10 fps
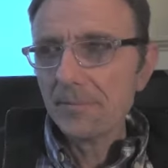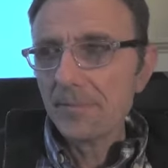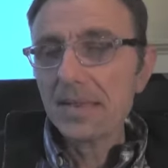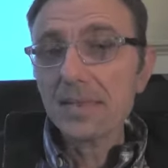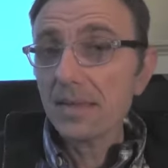
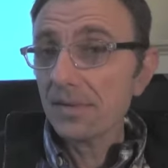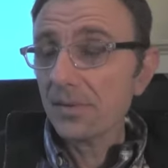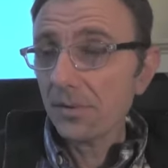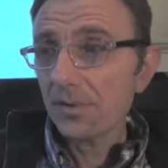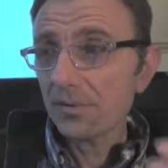In the kids
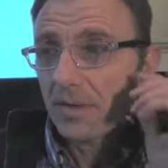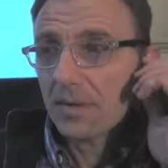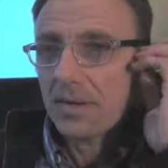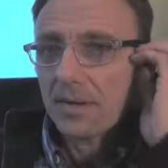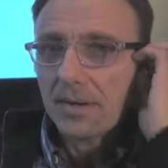course,
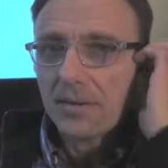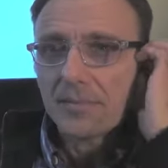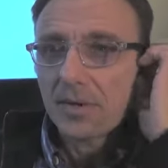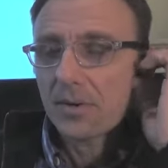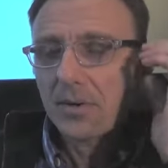we
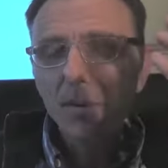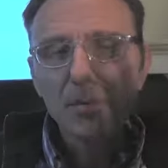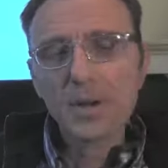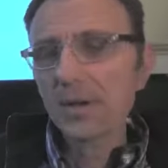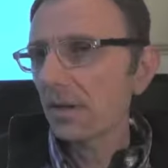
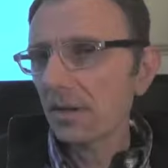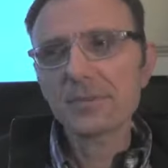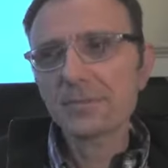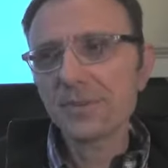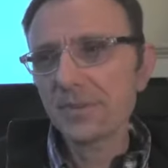incorporate a lot
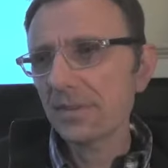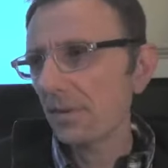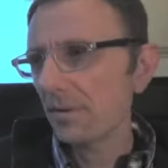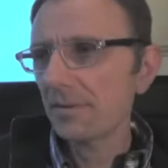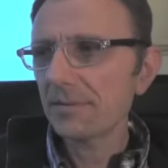of
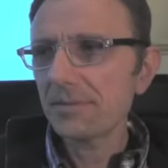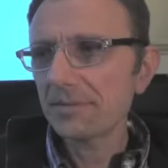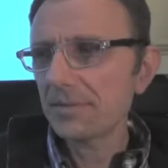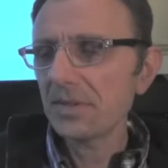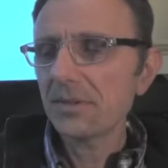physical,
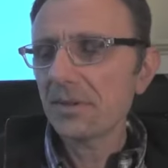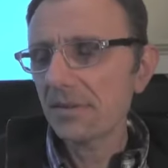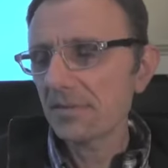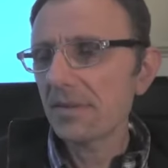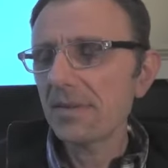
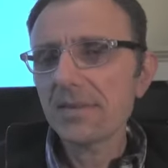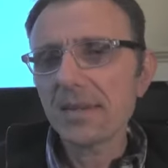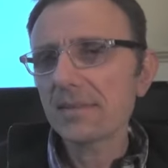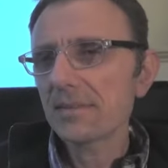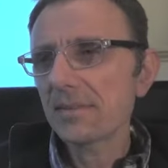activities
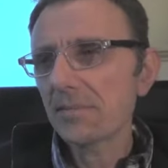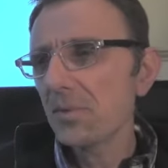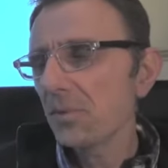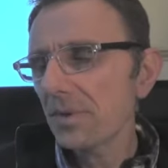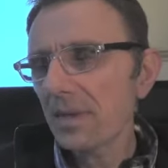and
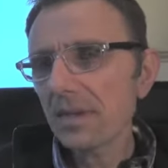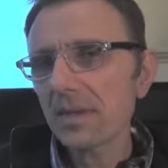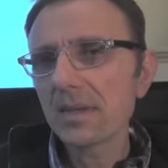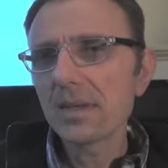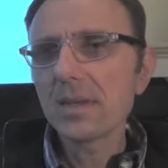
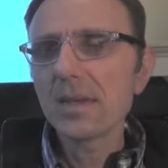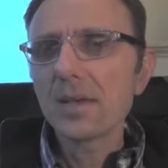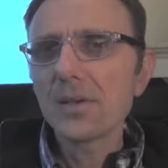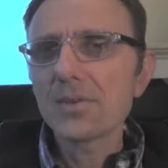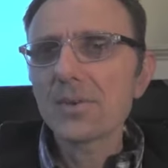music.
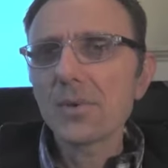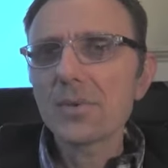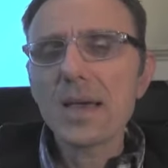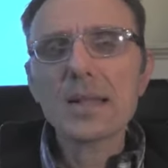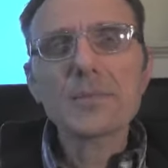So
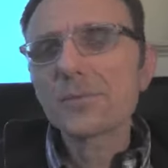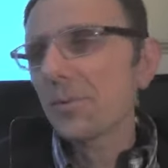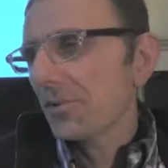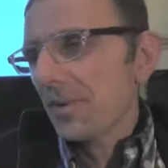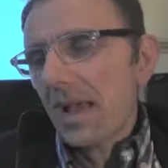that, of
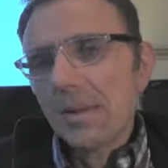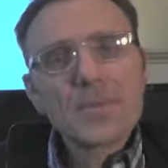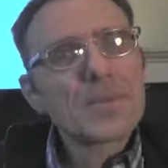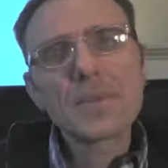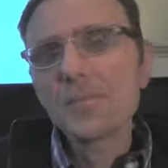course,
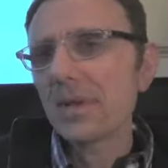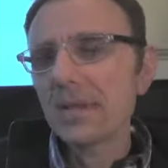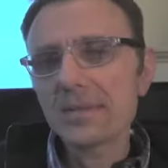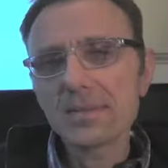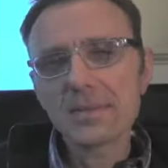helps
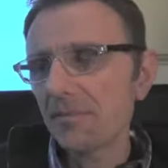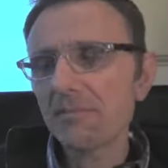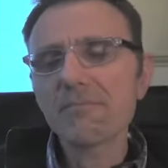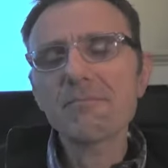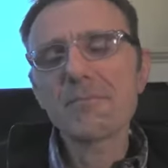simulate
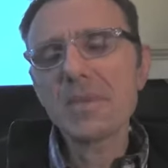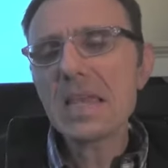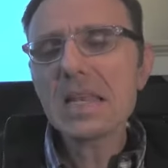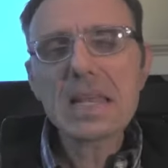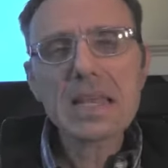
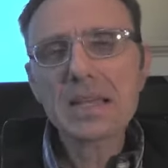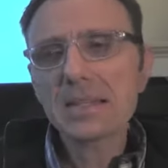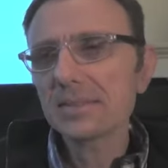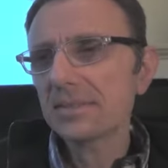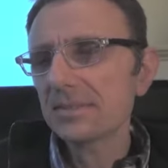healing
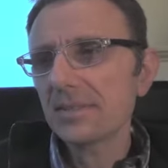and